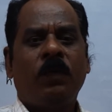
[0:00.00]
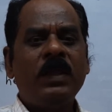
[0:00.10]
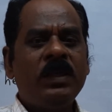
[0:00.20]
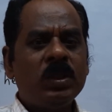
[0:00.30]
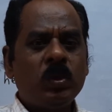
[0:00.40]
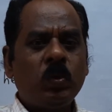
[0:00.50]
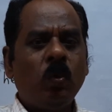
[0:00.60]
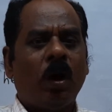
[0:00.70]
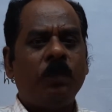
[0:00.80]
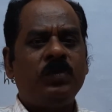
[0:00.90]
When these
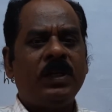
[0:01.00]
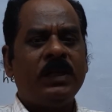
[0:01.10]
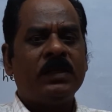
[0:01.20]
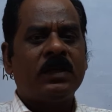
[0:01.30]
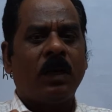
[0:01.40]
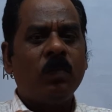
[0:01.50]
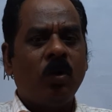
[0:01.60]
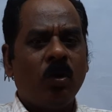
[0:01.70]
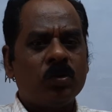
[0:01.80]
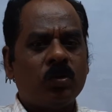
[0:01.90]
two objects come
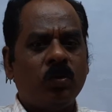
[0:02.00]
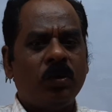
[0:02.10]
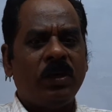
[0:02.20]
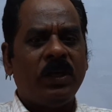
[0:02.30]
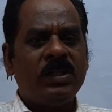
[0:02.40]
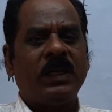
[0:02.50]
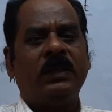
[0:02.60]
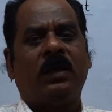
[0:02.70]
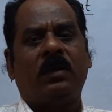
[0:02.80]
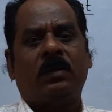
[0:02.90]
close to each
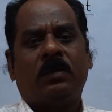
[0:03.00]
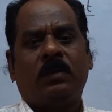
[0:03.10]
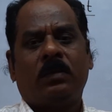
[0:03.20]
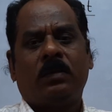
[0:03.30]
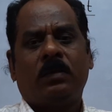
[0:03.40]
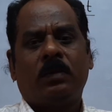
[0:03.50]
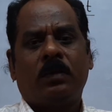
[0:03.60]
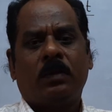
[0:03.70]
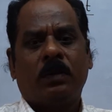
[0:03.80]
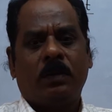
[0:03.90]
other,
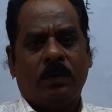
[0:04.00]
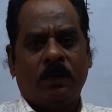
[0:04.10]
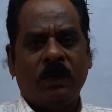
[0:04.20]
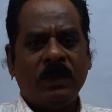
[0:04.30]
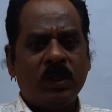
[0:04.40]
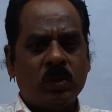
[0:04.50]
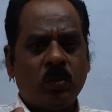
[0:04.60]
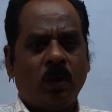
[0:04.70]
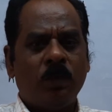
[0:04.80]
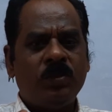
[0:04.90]
when
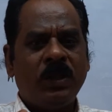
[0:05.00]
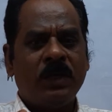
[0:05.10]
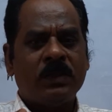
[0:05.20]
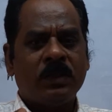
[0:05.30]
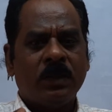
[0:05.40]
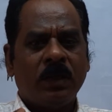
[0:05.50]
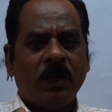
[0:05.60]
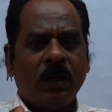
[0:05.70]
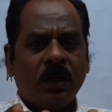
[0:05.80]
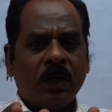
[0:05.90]
these two objects
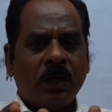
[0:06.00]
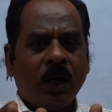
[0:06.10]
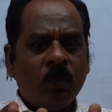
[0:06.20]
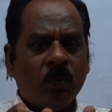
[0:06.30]
come